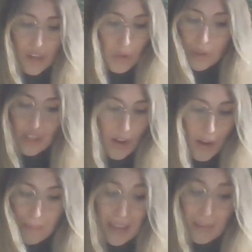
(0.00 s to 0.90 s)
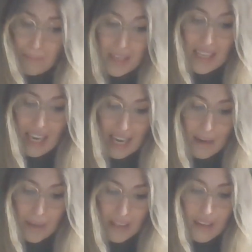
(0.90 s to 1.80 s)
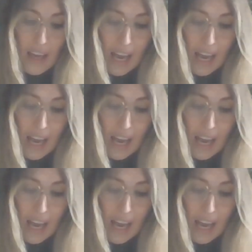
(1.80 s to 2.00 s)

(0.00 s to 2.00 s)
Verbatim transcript: You could not make me happy,